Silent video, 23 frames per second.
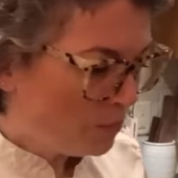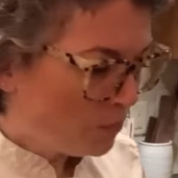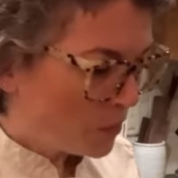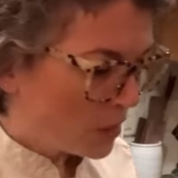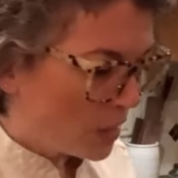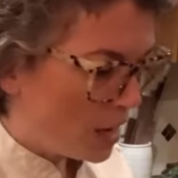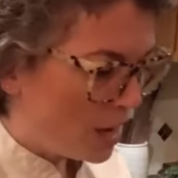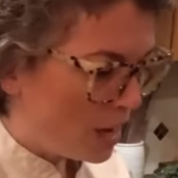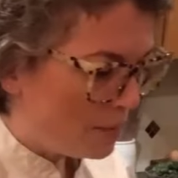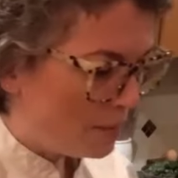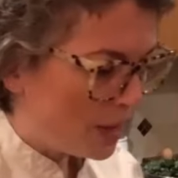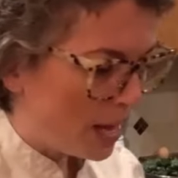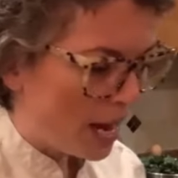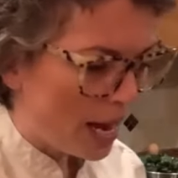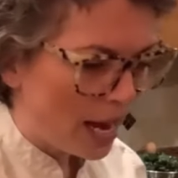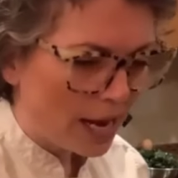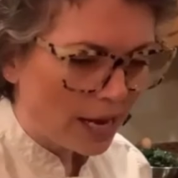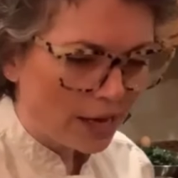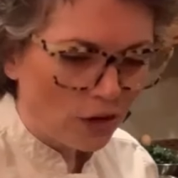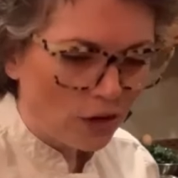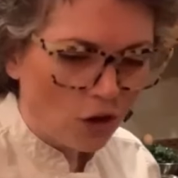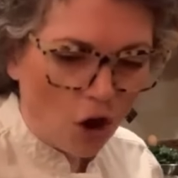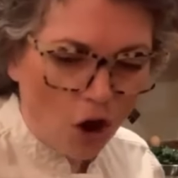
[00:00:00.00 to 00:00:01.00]

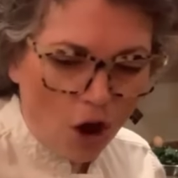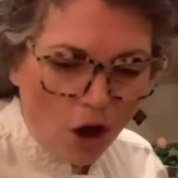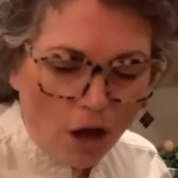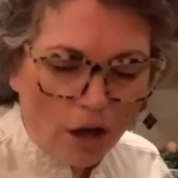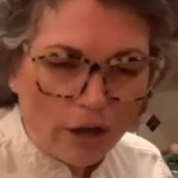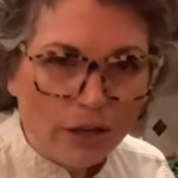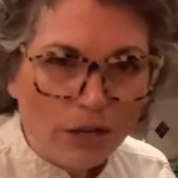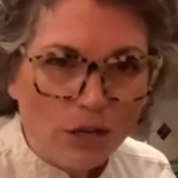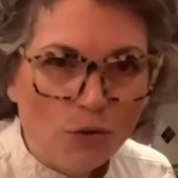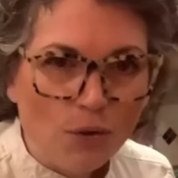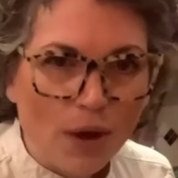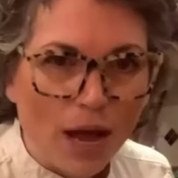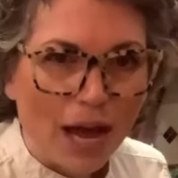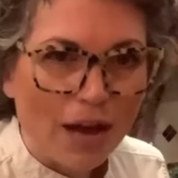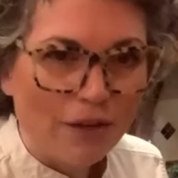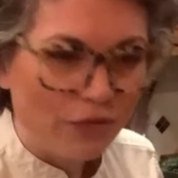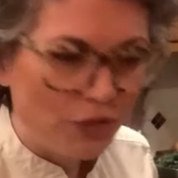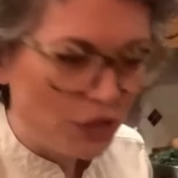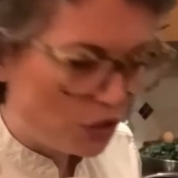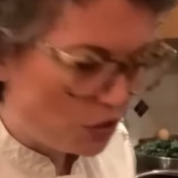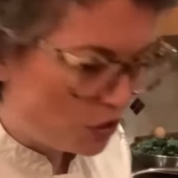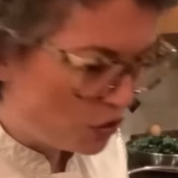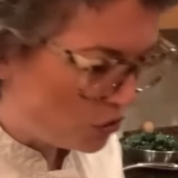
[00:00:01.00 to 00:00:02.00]
And all you have
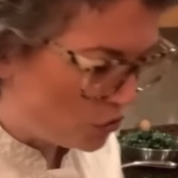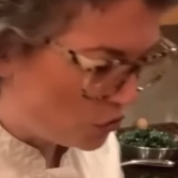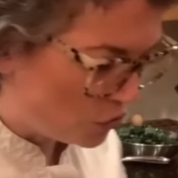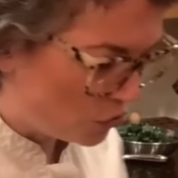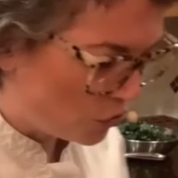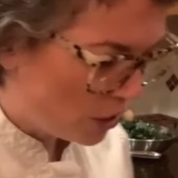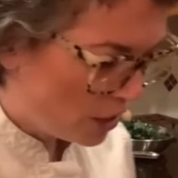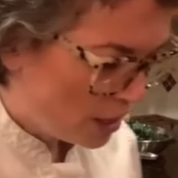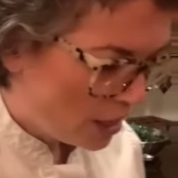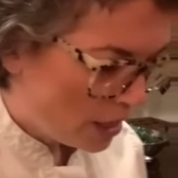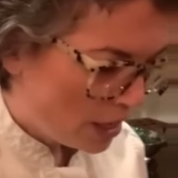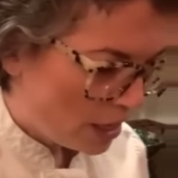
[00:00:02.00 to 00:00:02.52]
to do